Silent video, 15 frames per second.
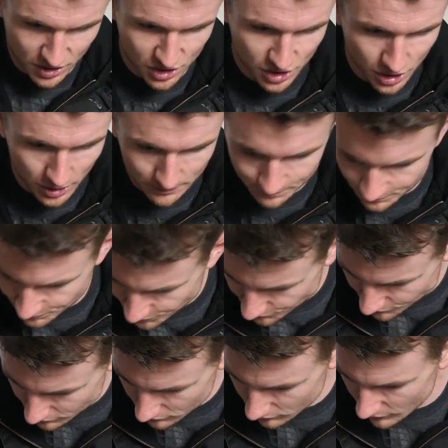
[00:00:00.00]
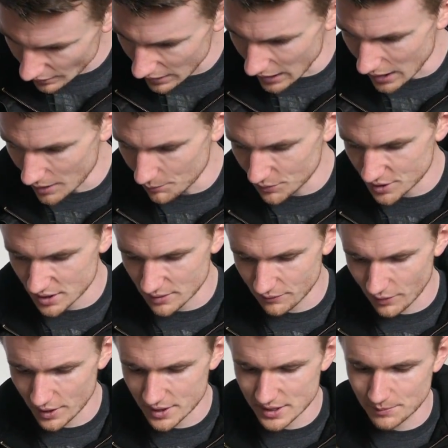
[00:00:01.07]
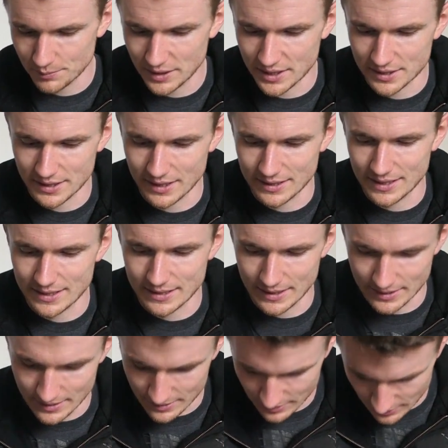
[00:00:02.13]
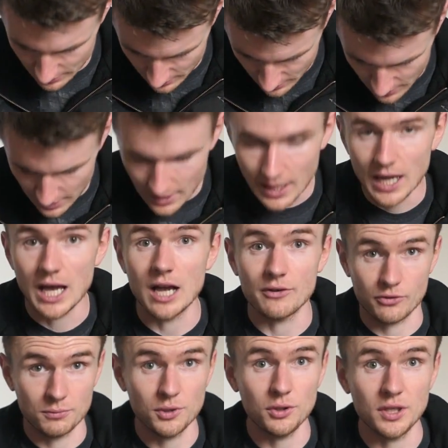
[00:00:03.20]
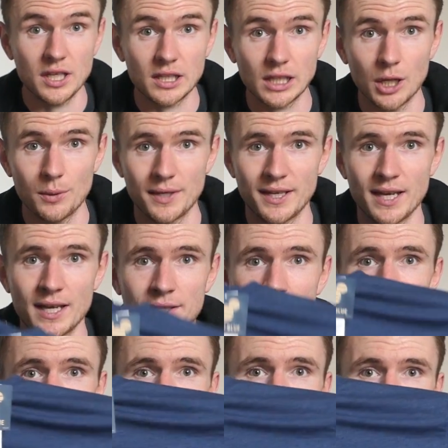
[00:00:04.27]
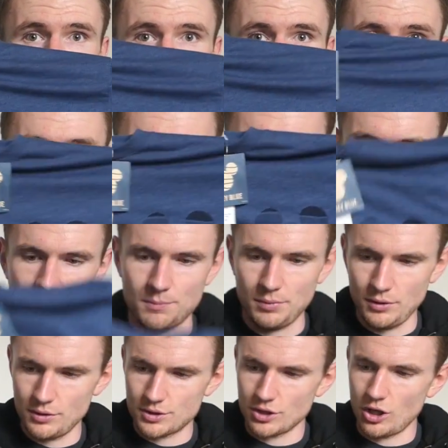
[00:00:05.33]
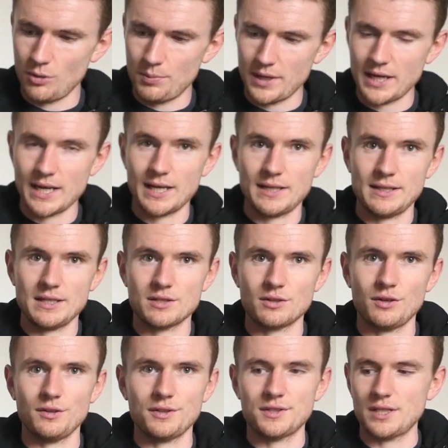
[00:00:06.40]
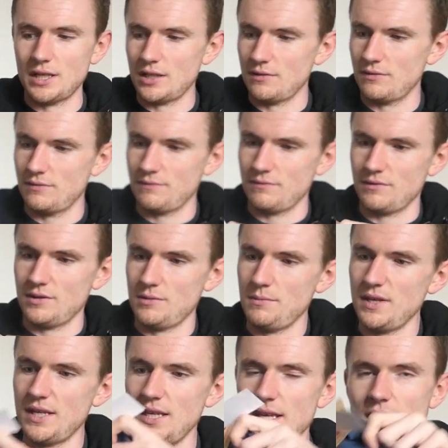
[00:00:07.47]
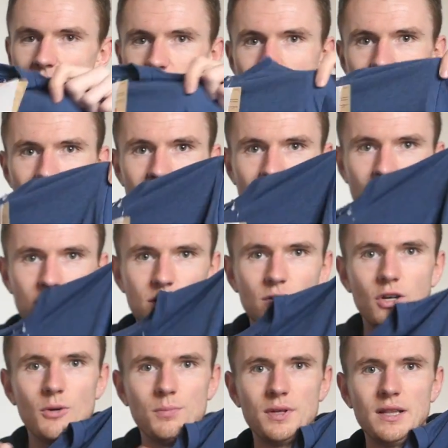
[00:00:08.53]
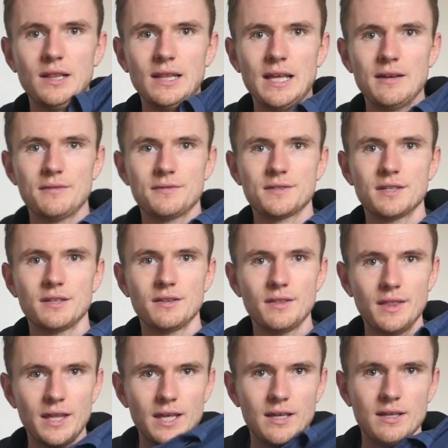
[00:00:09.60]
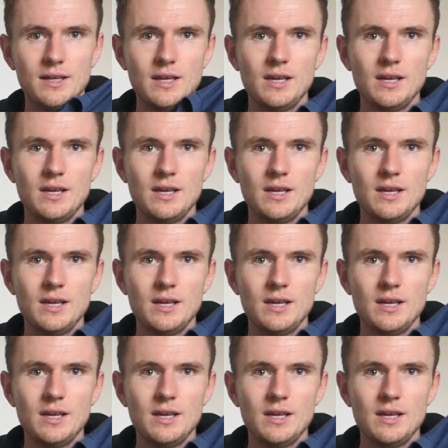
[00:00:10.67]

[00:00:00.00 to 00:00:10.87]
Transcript: to show, which is a very simplistic Disney design from Uniqlo again. It's just a blue top, and it's got Mickey ears in the top left there.